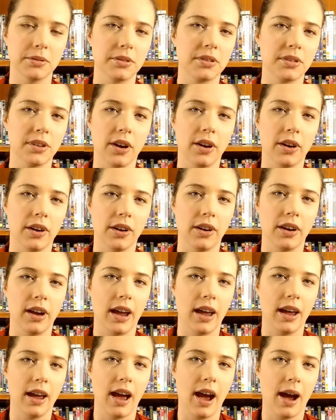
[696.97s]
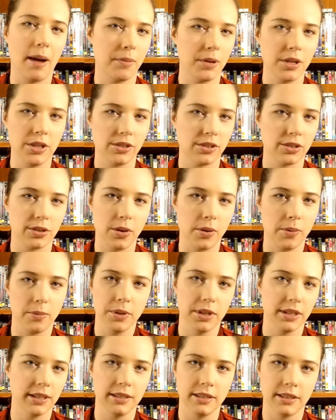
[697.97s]
So I would have just gone with
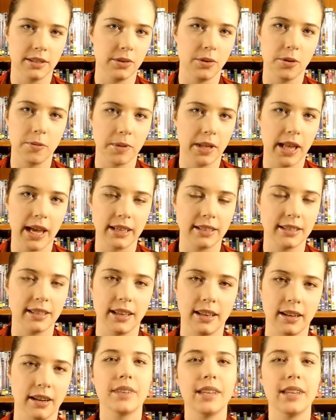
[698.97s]
his normal accent.